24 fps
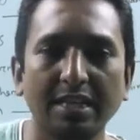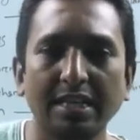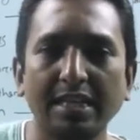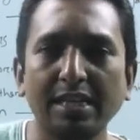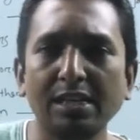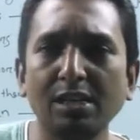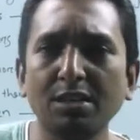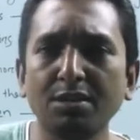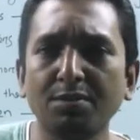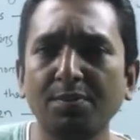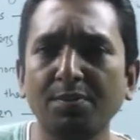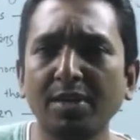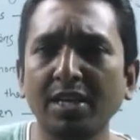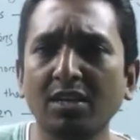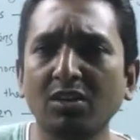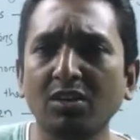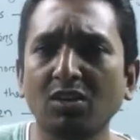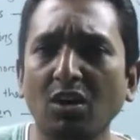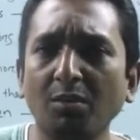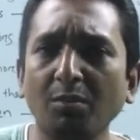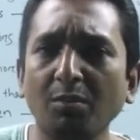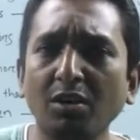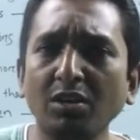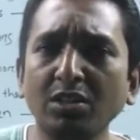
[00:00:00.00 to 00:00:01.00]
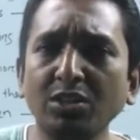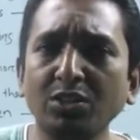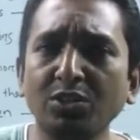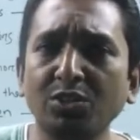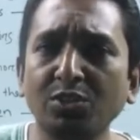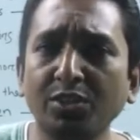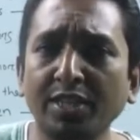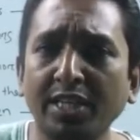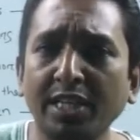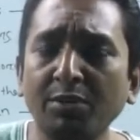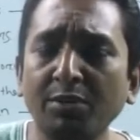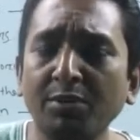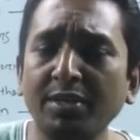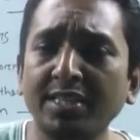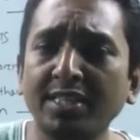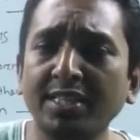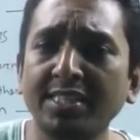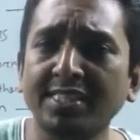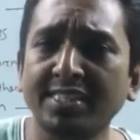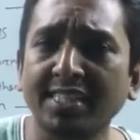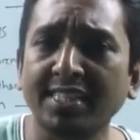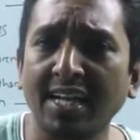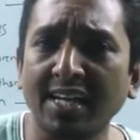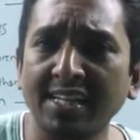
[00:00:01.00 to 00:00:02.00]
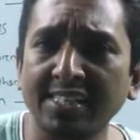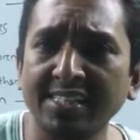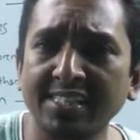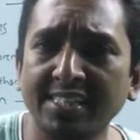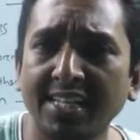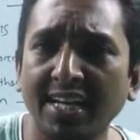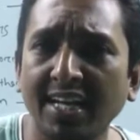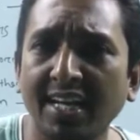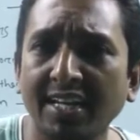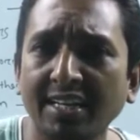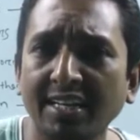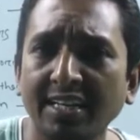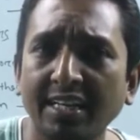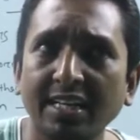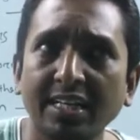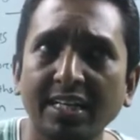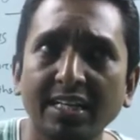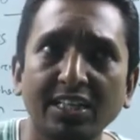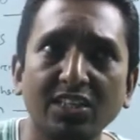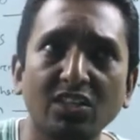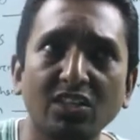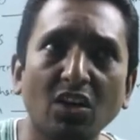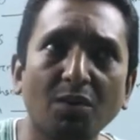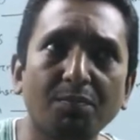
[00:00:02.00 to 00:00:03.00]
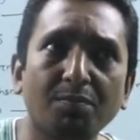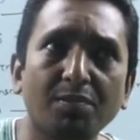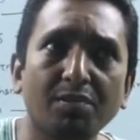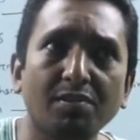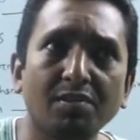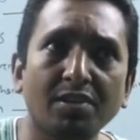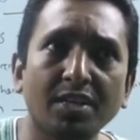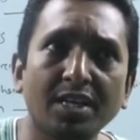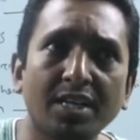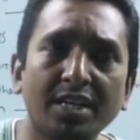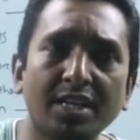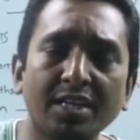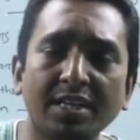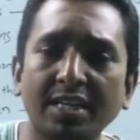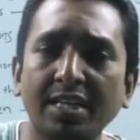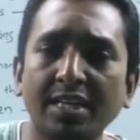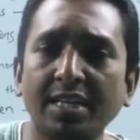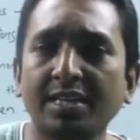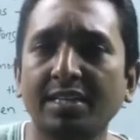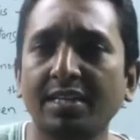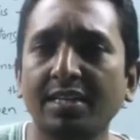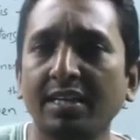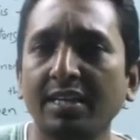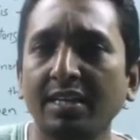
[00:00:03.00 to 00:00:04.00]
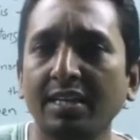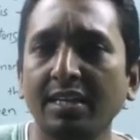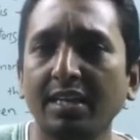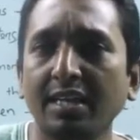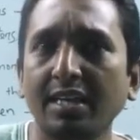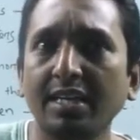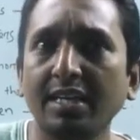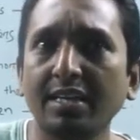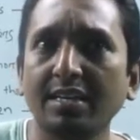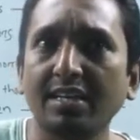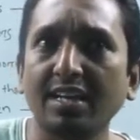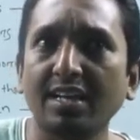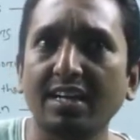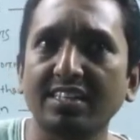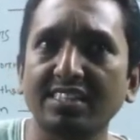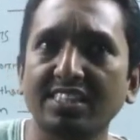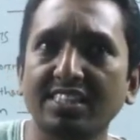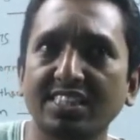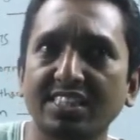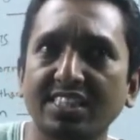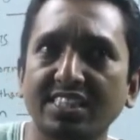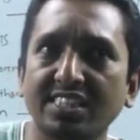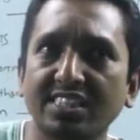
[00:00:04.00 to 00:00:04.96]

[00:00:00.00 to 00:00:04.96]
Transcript: It is very common to you in the sense that you have read it in class